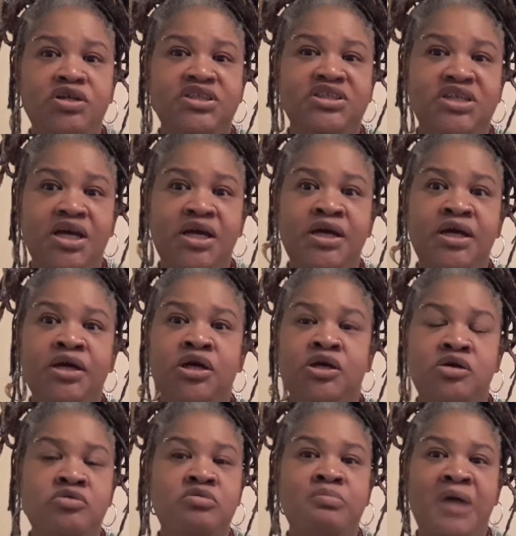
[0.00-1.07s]
to sing
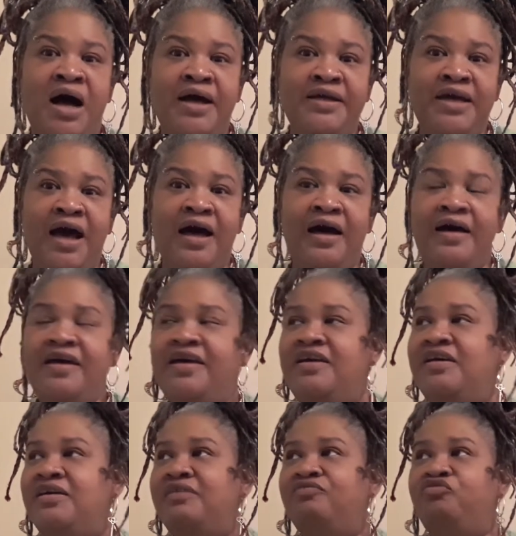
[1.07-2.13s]
kumbaya
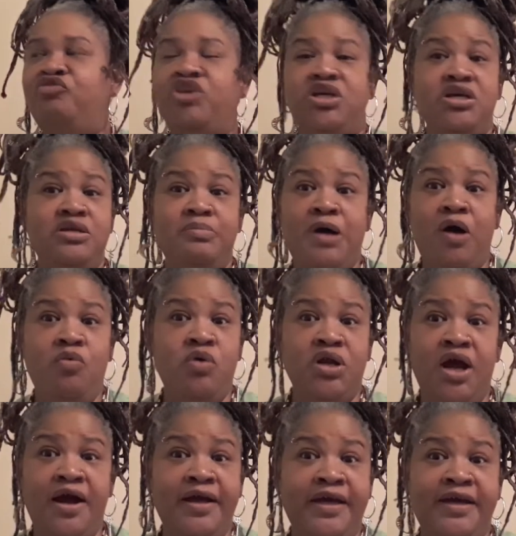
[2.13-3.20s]
and forget about what
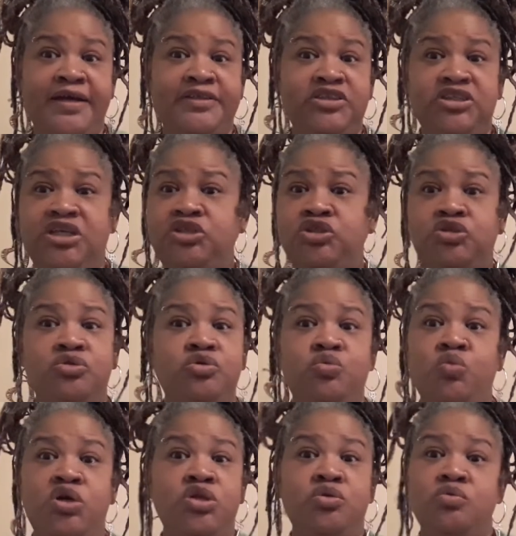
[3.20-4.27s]
our ancestors
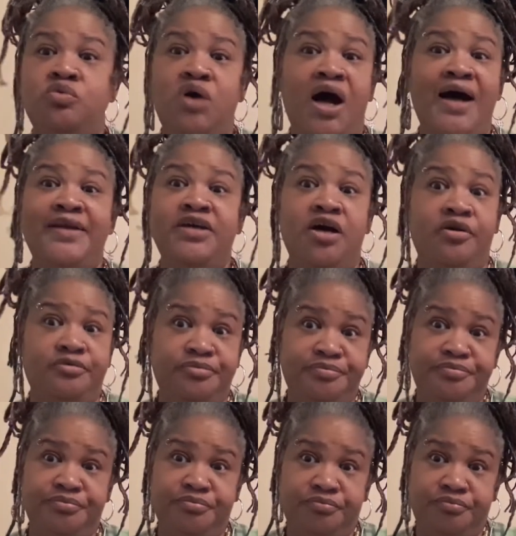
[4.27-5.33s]
went through. I don't.
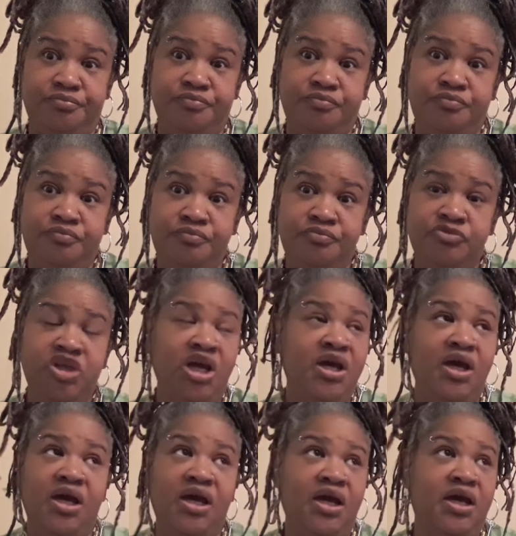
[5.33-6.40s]

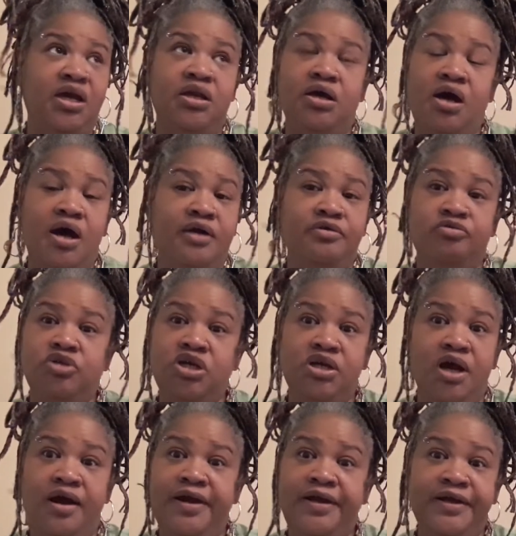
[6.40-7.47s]
And I don't think
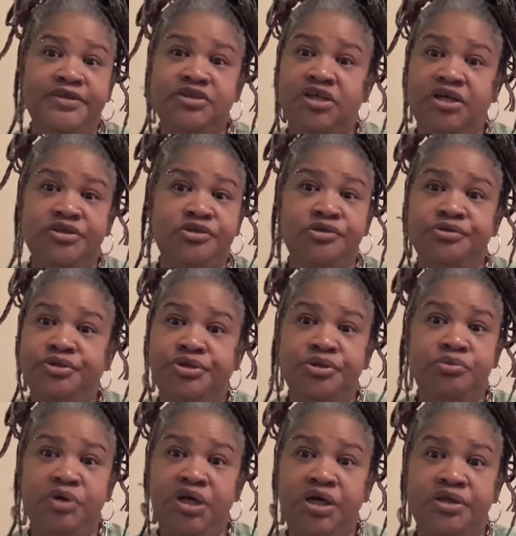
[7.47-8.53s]
our ancestors
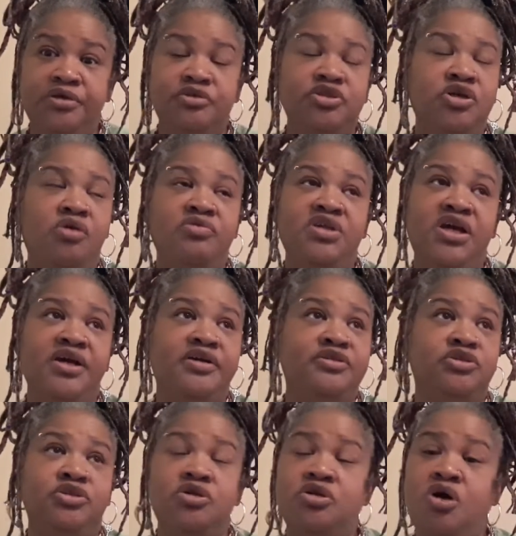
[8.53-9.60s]
do either. So
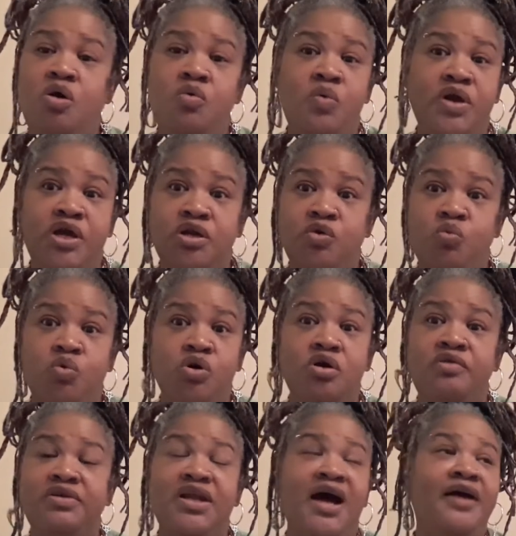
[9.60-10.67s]
there's no way in the
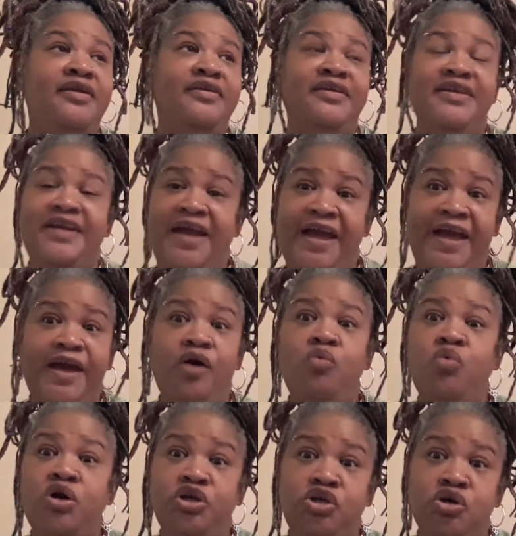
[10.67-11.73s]
world, not now,
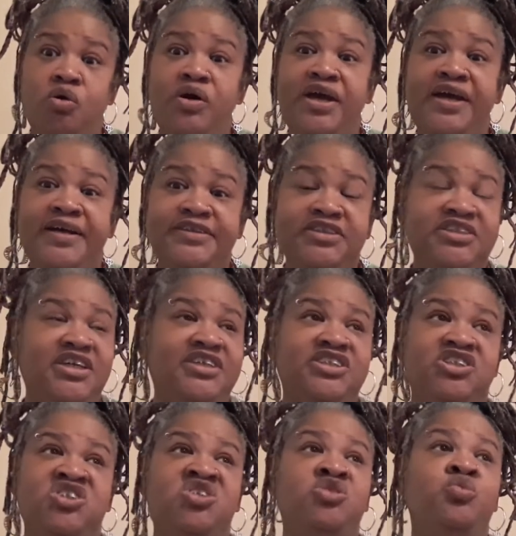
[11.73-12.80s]
one of your
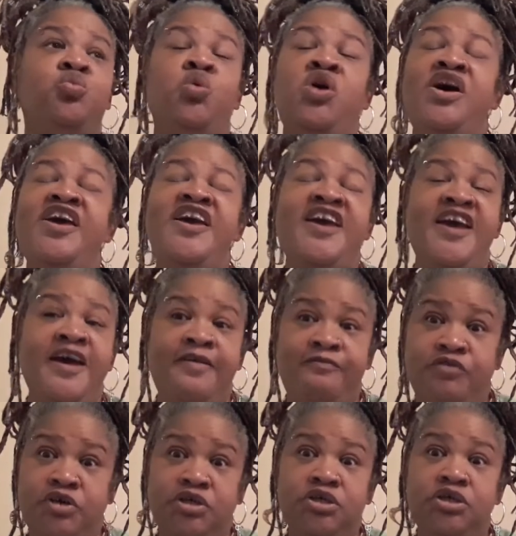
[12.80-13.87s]
ancestors will
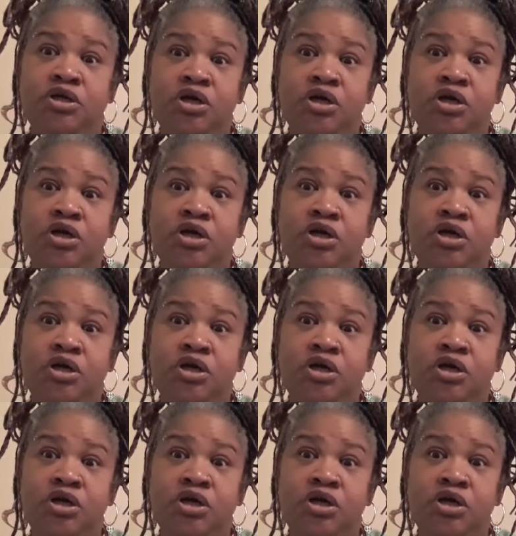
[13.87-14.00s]
ever